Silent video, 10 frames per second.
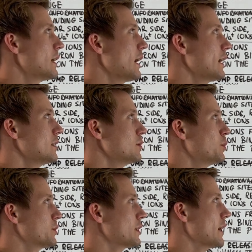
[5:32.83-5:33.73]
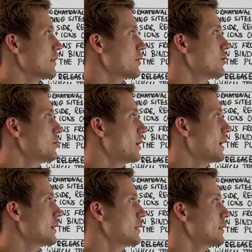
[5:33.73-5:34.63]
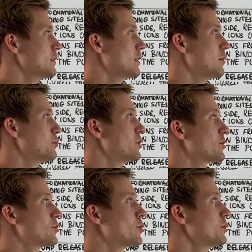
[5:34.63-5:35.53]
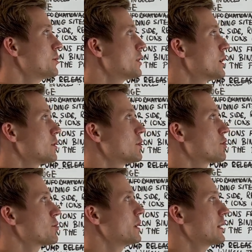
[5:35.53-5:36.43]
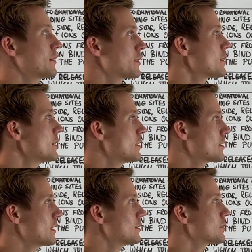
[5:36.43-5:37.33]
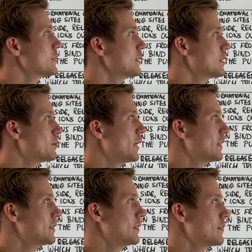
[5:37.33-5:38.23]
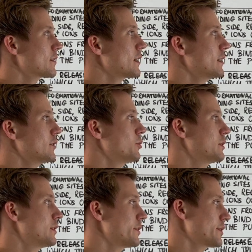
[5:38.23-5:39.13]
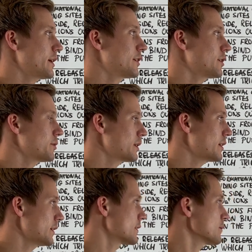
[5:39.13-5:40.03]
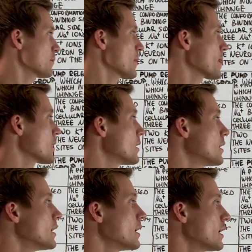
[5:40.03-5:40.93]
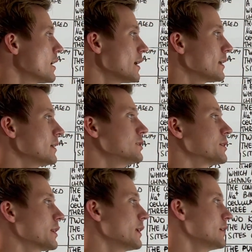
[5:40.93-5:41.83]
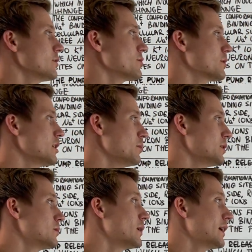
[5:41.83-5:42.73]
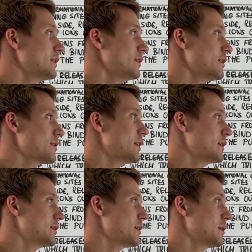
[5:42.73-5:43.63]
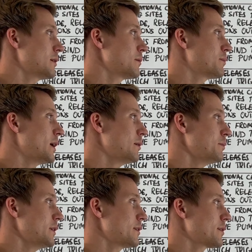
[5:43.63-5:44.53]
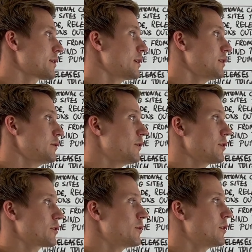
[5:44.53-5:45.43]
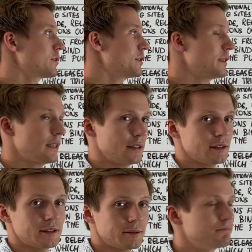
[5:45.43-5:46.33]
and potassium ion number 2, which we can see is entering the binding site with this arrow here. Another thing to keep in mind is that the pump is still phosphorylated.